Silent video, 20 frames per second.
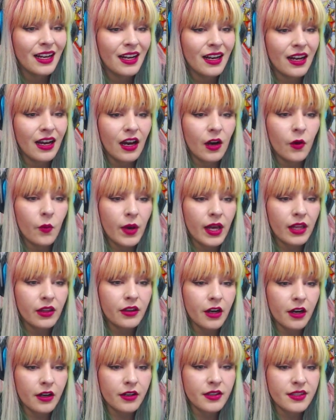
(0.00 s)
A
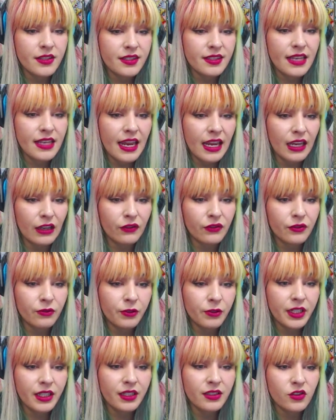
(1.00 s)
well-guarded safe.
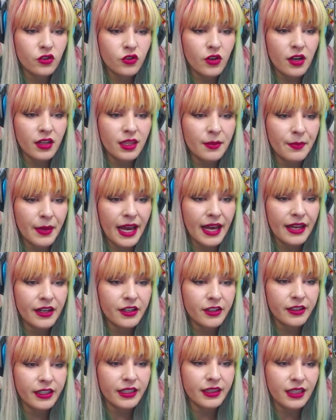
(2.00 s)
Reconstruct the pattern
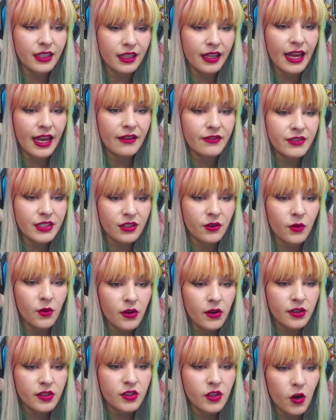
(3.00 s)
at the left in order
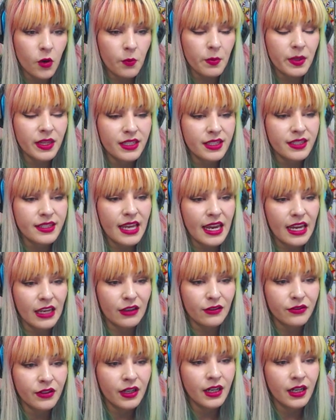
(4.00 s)
to open the safe.